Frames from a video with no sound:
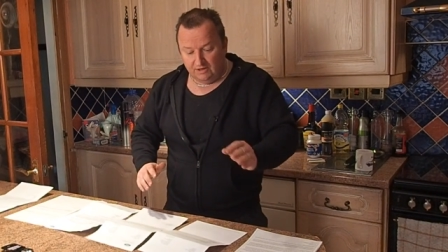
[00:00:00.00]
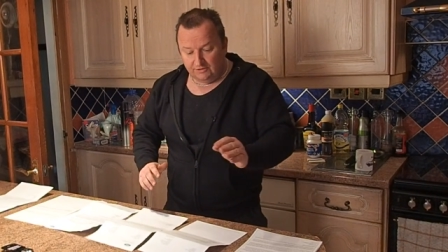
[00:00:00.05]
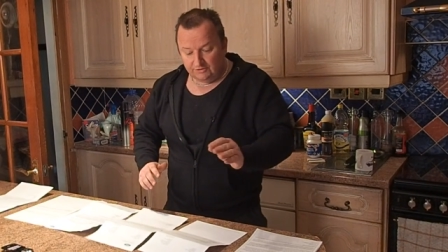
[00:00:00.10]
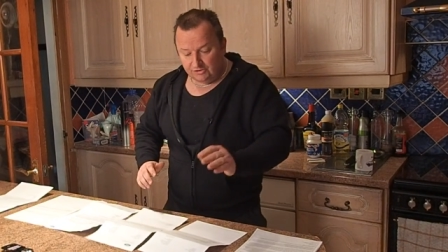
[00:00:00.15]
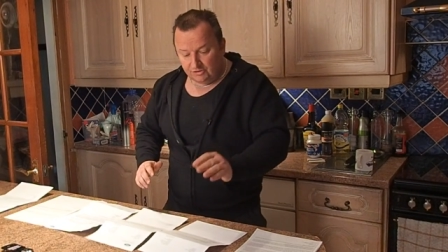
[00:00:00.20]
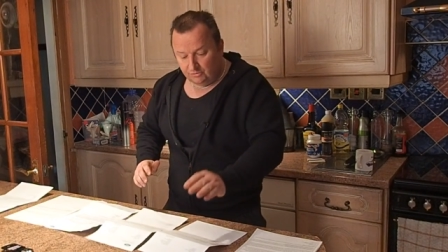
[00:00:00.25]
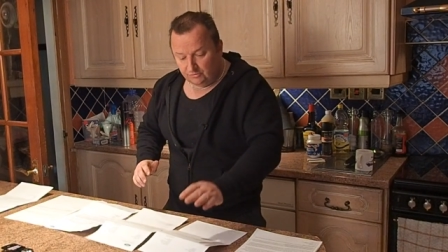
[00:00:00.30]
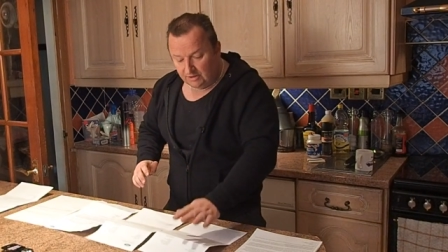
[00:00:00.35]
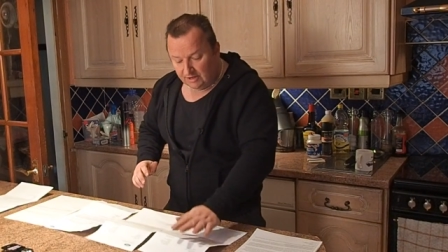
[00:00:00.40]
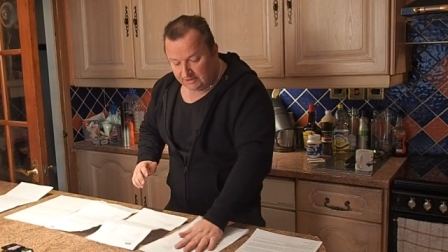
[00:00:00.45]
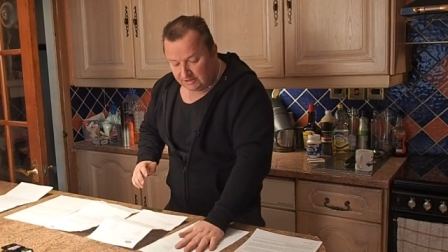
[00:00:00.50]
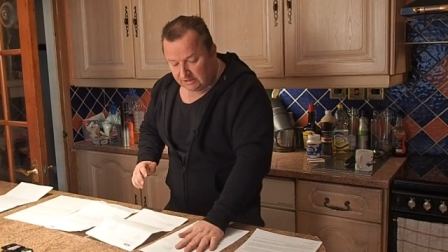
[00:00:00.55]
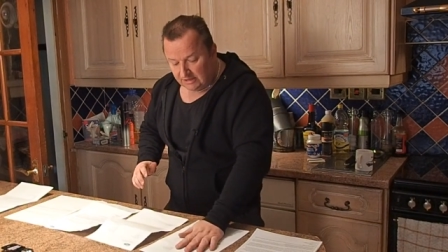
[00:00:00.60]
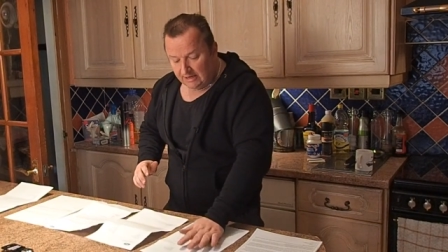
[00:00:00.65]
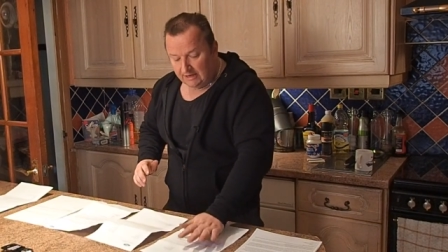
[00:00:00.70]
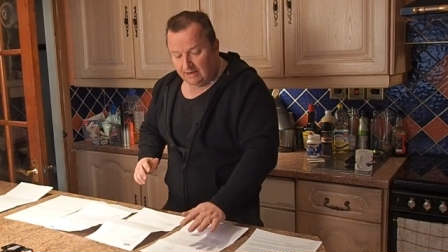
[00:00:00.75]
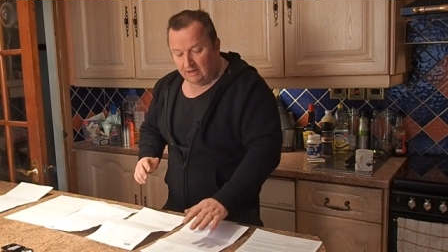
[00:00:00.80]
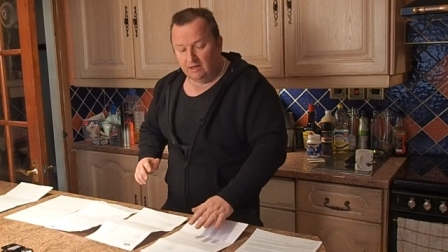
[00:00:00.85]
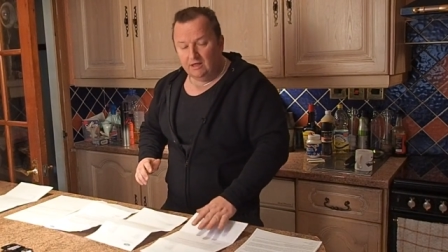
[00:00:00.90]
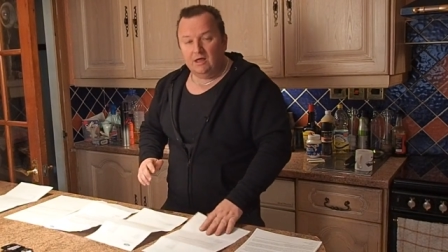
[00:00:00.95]
2 days
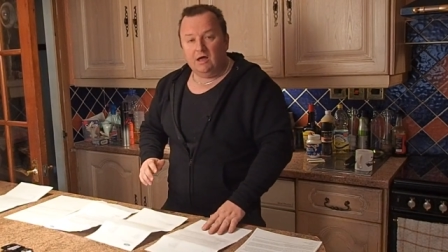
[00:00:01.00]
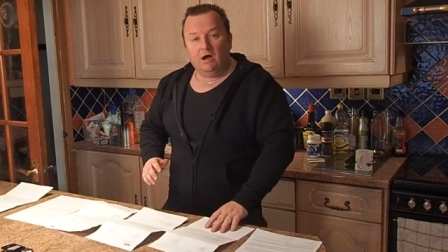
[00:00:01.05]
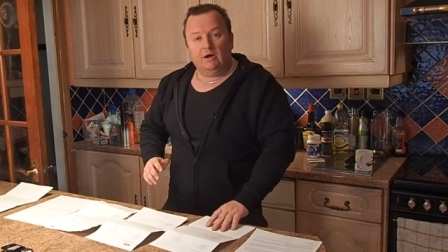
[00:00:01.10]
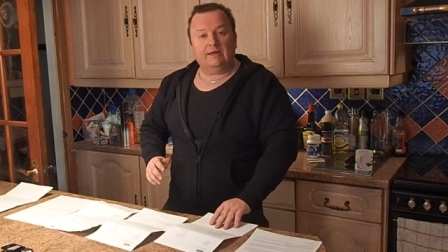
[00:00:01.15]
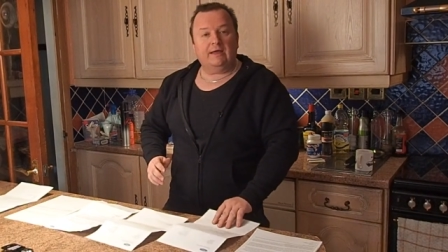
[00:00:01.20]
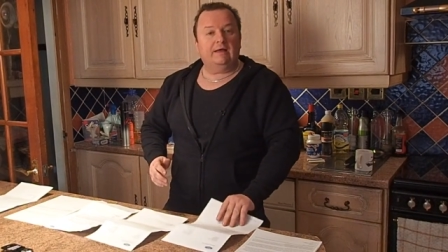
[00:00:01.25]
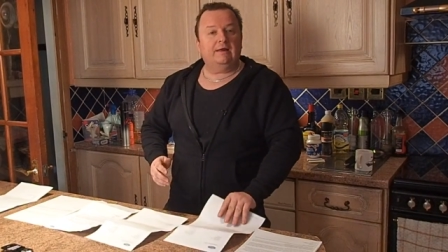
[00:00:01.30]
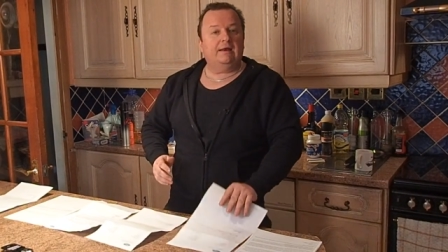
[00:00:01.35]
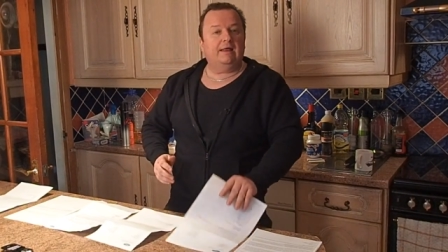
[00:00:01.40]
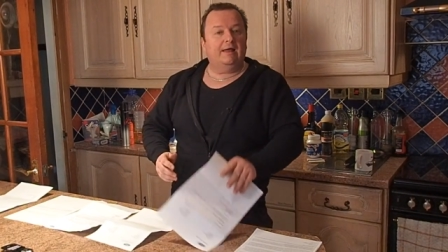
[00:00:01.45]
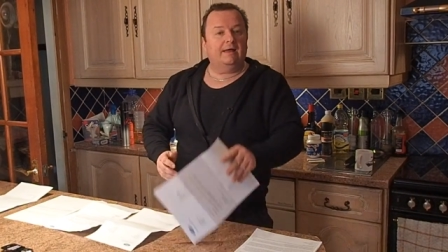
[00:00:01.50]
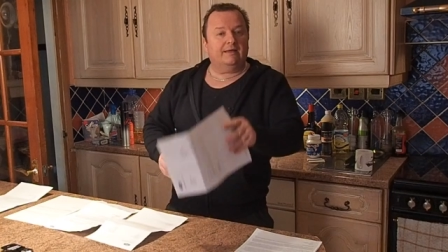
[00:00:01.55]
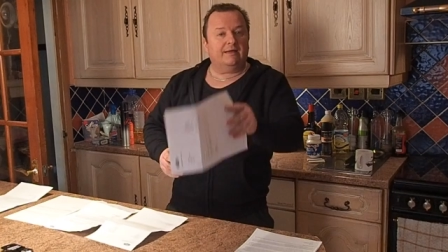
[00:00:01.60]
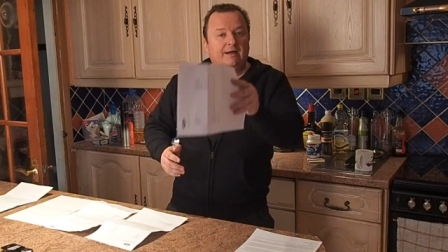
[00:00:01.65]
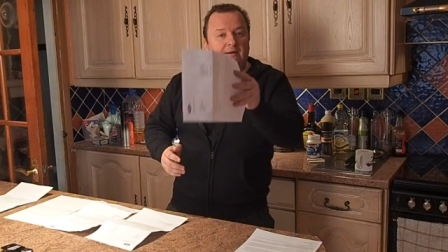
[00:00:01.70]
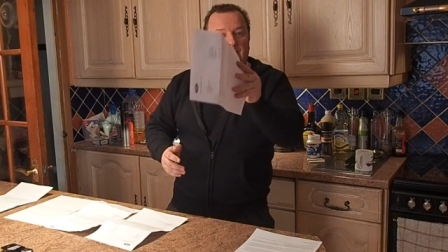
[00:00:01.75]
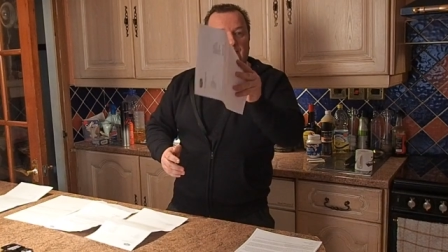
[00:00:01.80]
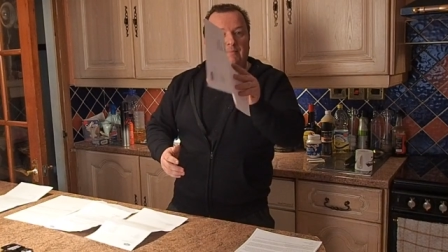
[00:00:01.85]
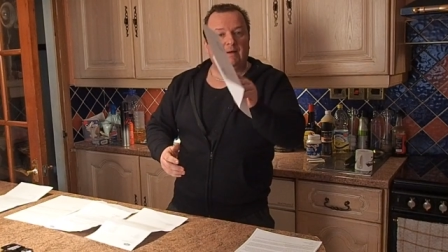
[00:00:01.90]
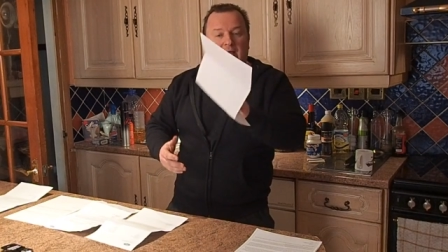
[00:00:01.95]
later, I'll get a letter
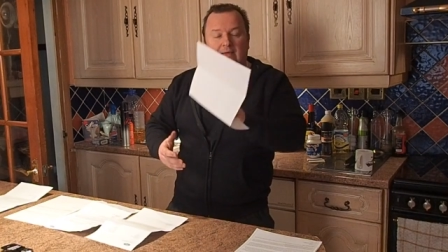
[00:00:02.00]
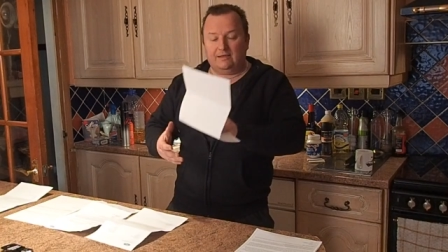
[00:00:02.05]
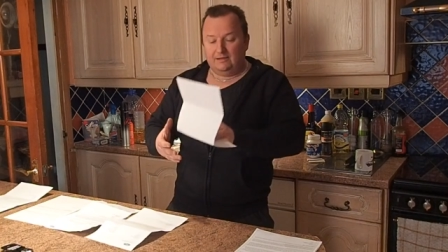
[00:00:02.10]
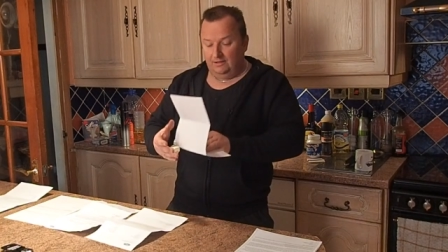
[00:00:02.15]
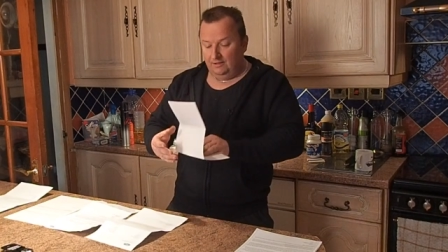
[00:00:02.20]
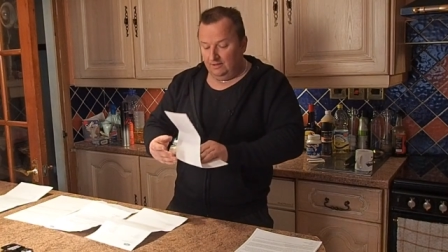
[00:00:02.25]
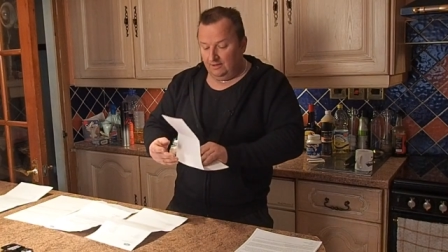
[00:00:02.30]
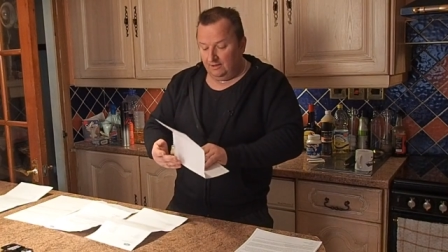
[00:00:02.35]
come back.